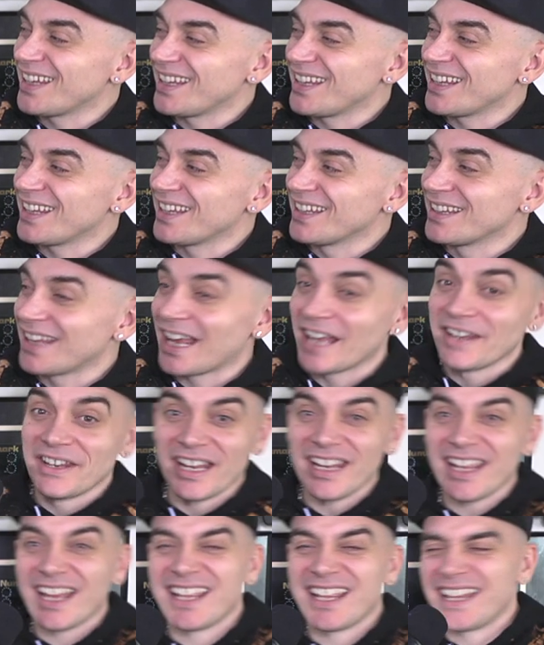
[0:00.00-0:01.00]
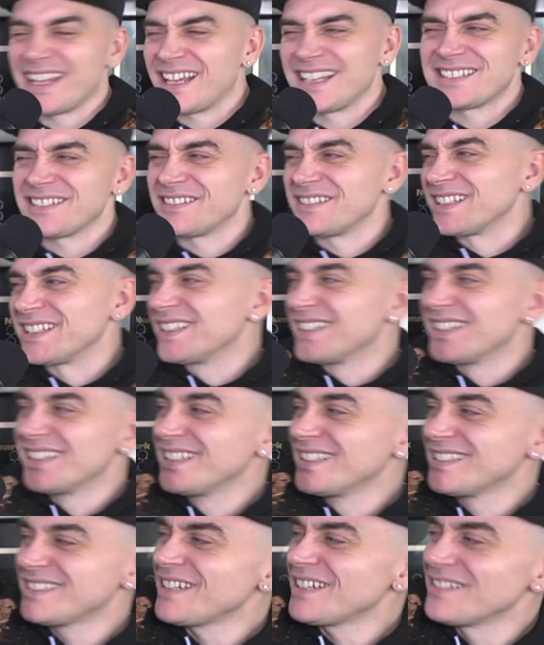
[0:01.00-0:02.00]
Yeah, yeah, yeah, and yeah, yeah, yeah, yeah, totally,
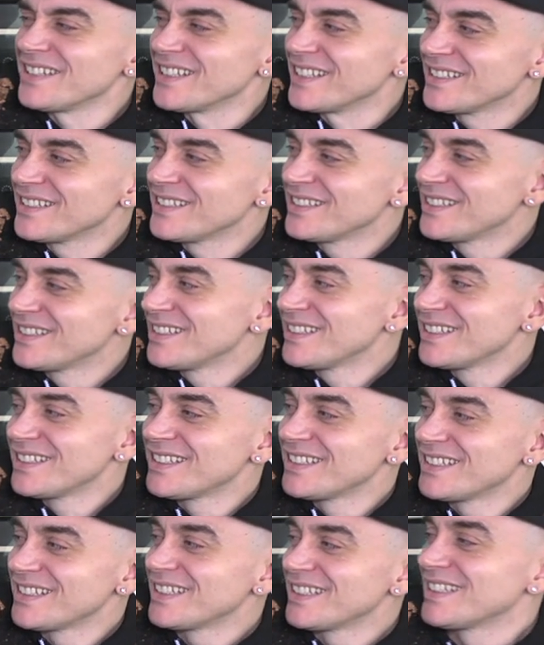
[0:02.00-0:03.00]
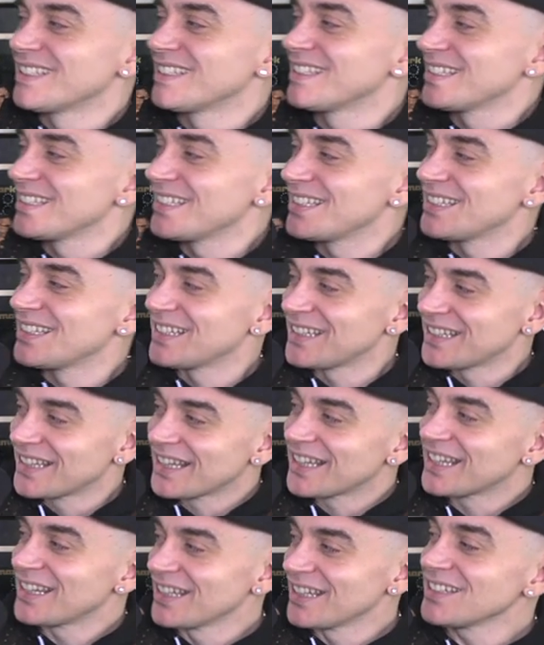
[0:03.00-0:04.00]
totally. And you're like, oh, it was, so...
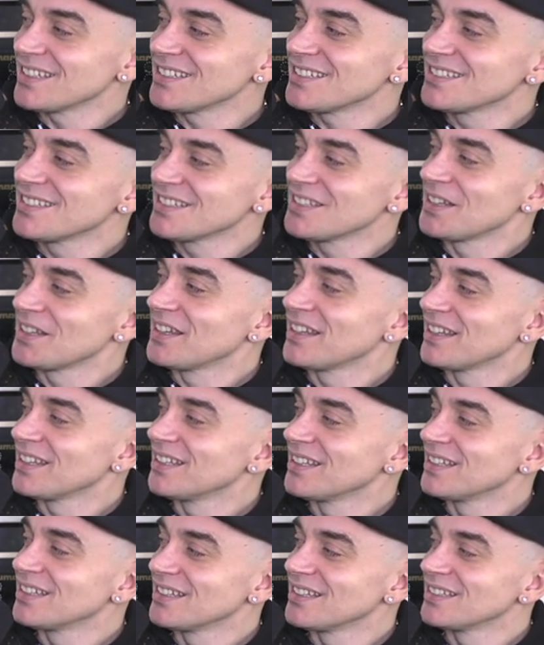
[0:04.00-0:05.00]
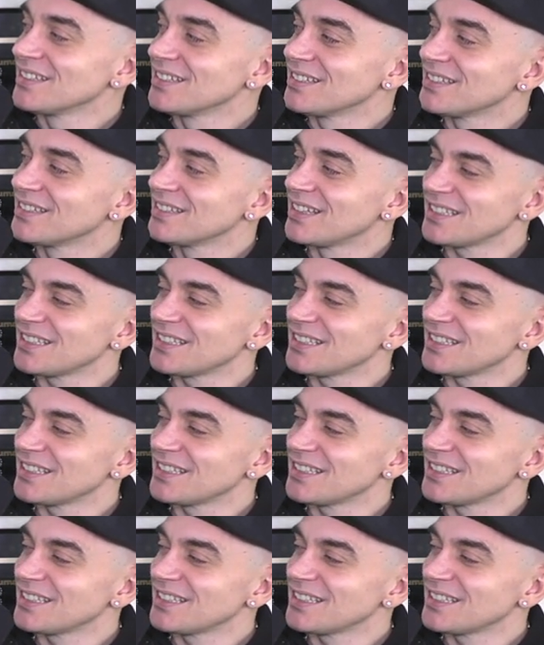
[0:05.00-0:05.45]
oh, okay.